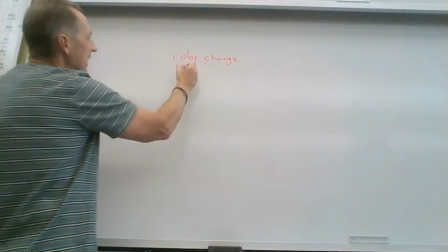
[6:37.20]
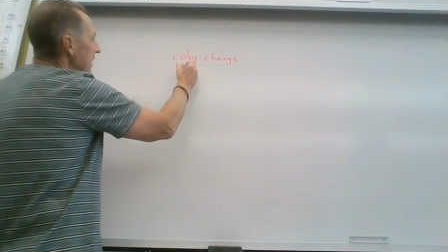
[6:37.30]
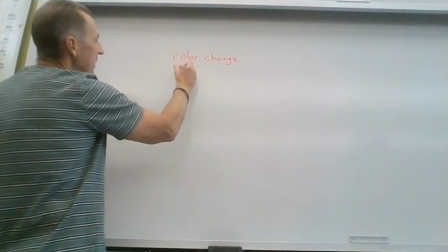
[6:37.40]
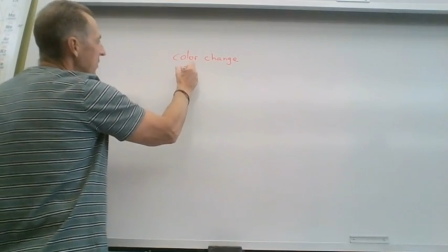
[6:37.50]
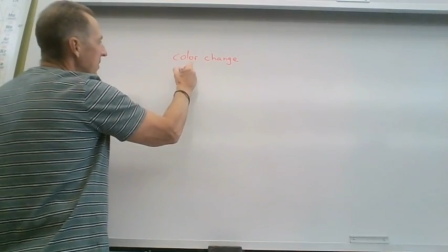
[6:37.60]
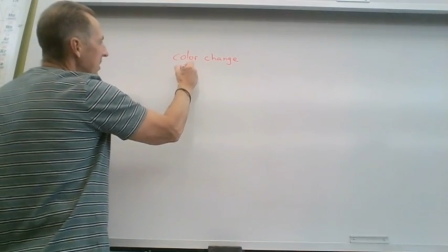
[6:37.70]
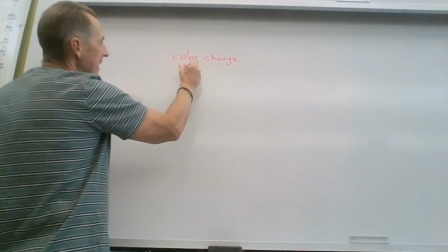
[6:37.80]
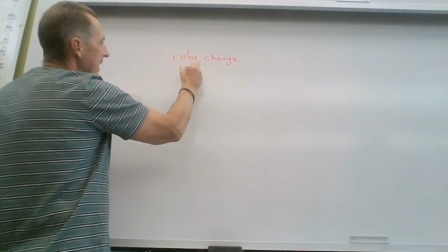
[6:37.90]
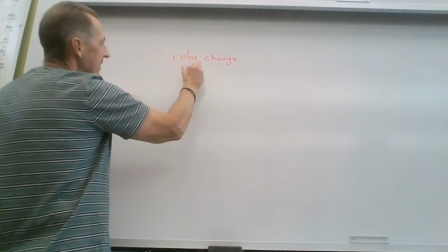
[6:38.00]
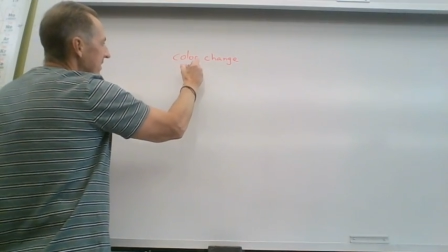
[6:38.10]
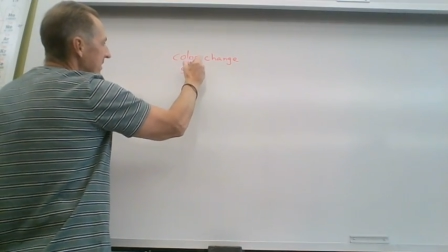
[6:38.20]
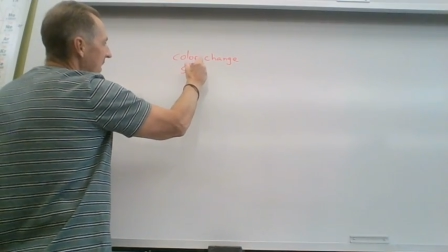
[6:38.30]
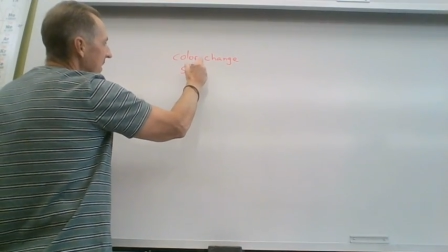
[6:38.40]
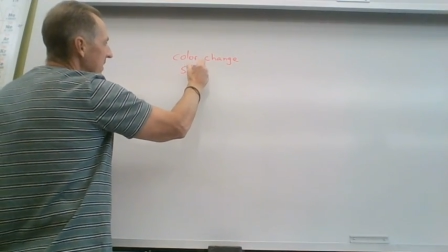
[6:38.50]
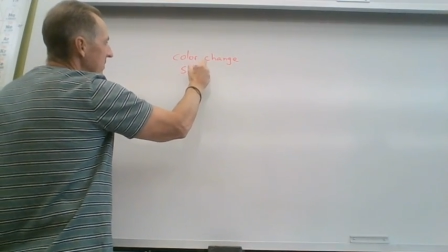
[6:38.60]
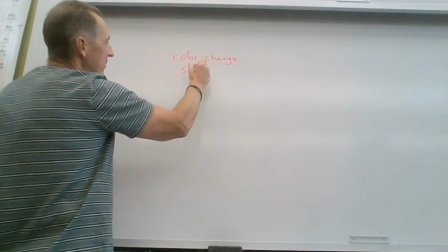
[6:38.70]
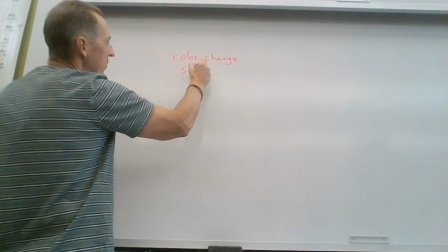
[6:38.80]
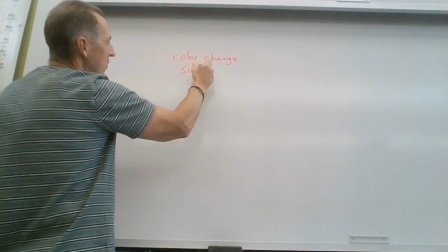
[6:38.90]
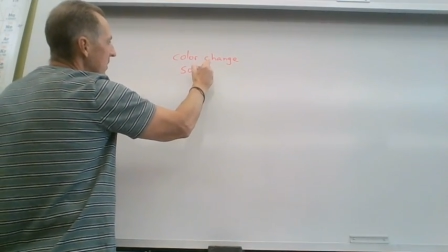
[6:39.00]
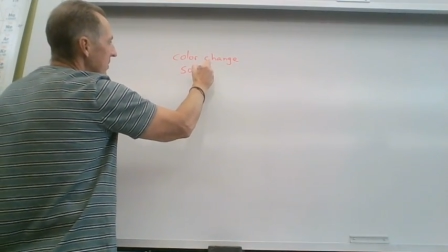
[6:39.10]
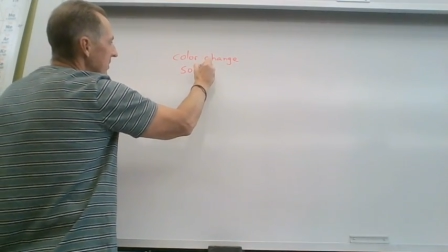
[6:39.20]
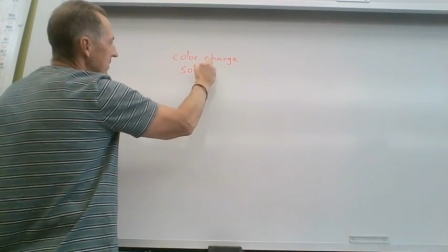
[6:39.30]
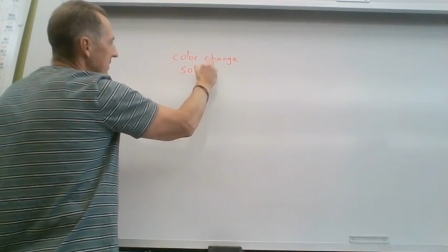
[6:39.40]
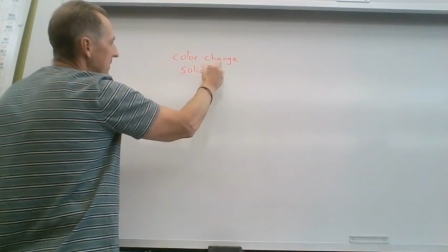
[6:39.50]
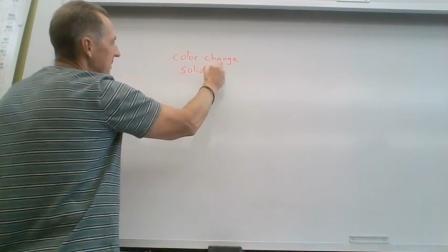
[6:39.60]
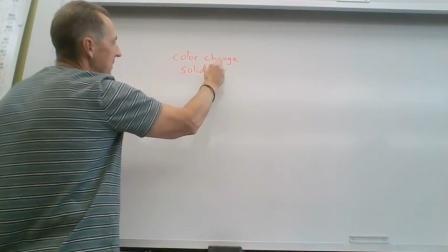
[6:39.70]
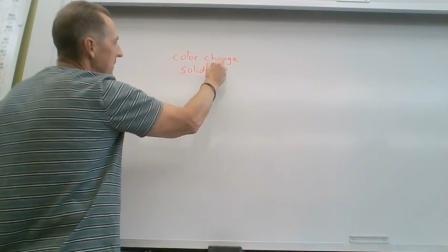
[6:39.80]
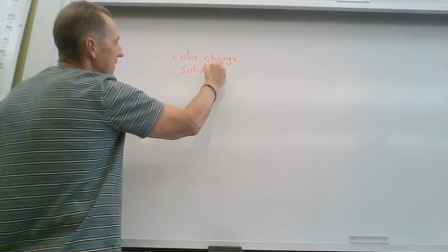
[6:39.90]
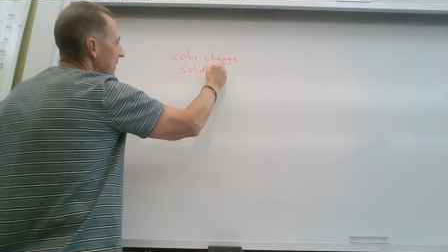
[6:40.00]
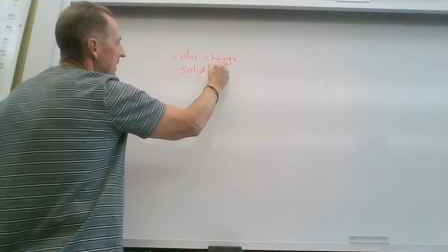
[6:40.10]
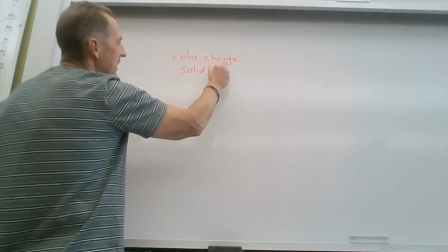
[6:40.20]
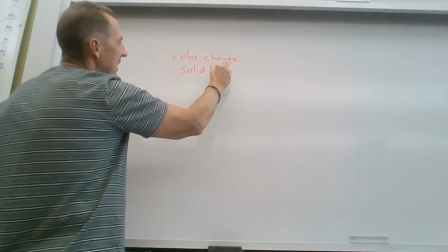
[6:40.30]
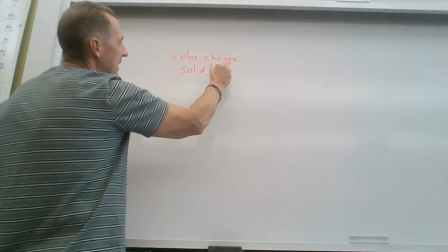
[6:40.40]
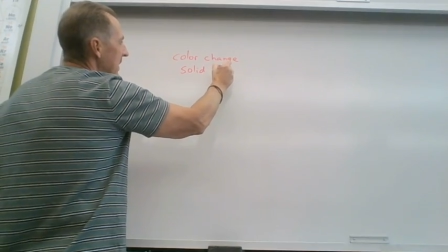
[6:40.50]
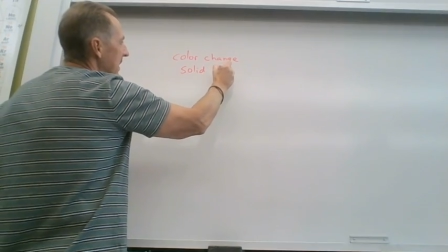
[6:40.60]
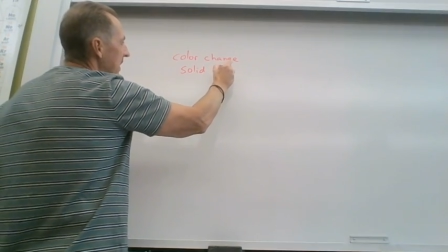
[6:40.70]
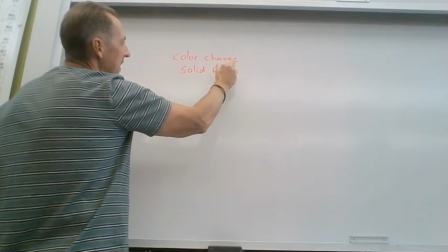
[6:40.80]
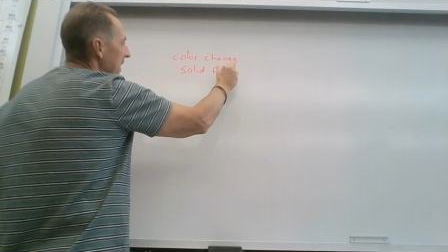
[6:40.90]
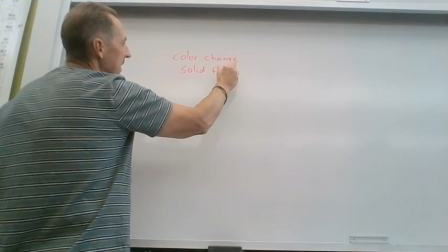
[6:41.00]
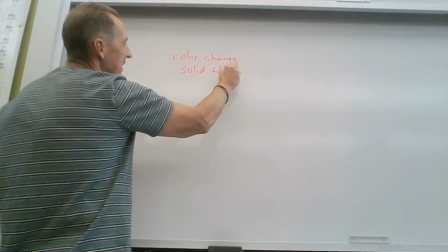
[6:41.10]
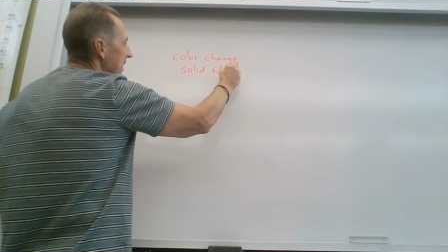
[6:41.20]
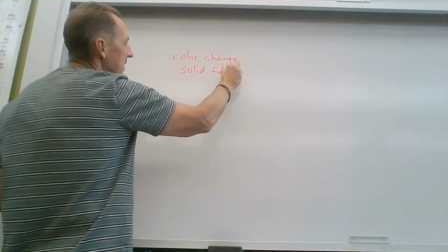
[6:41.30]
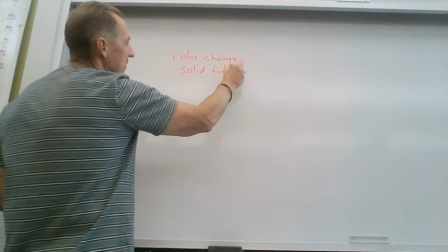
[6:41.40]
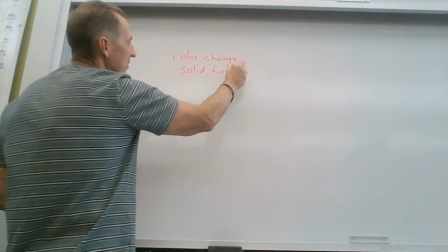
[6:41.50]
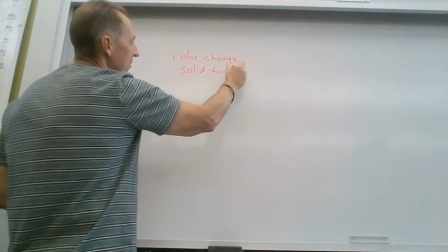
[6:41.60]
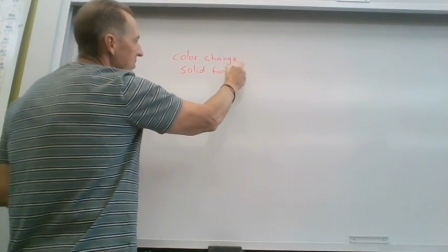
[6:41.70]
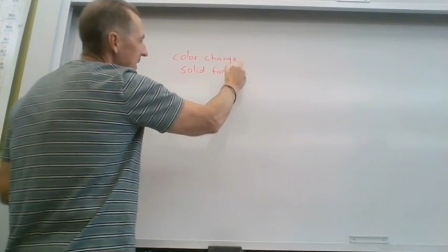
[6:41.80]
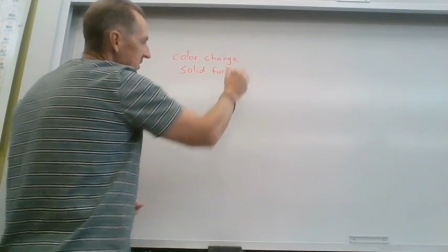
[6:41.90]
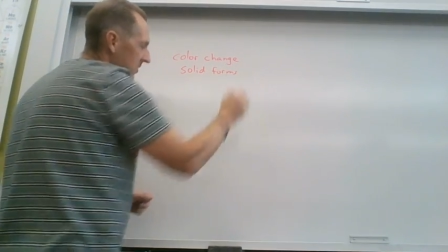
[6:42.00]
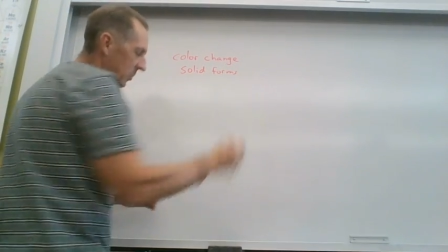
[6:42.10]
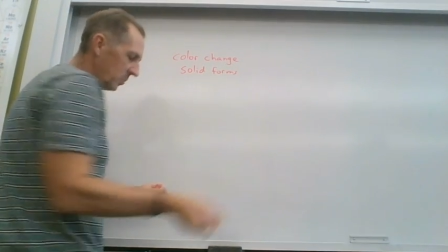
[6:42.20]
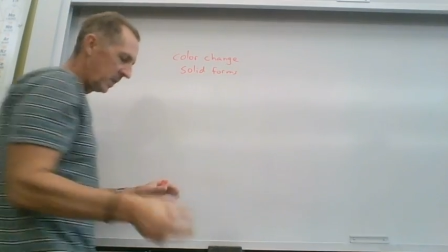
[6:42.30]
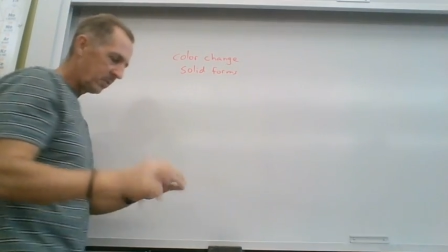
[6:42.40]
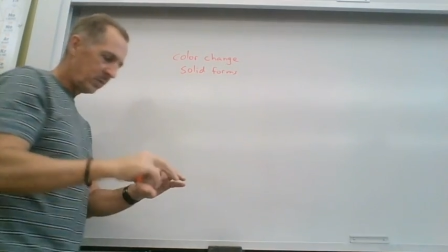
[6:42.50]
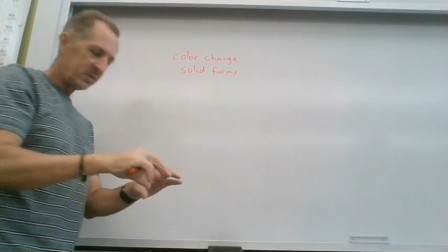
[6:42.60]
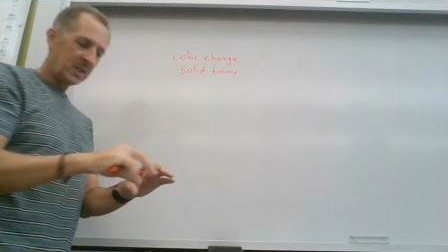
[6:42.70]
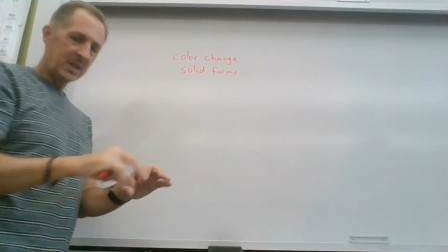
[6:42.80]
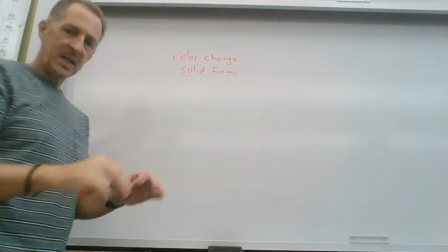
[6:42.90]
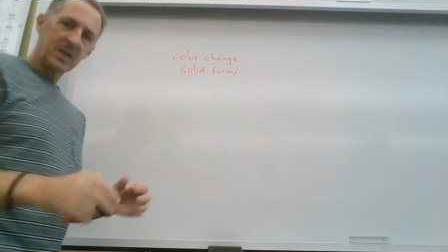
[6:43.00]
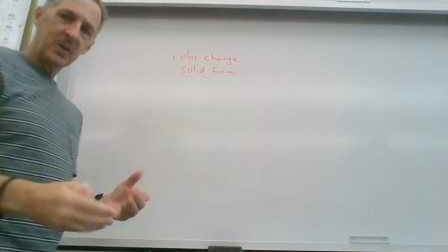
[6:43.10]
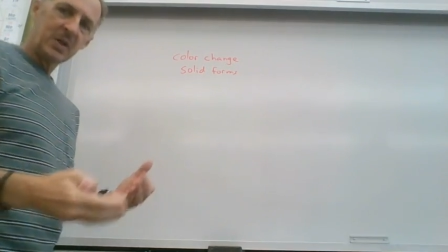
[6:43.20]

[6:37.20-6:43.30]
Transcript: Another would be that a solid forms. Right. So if you mix 2 liquids together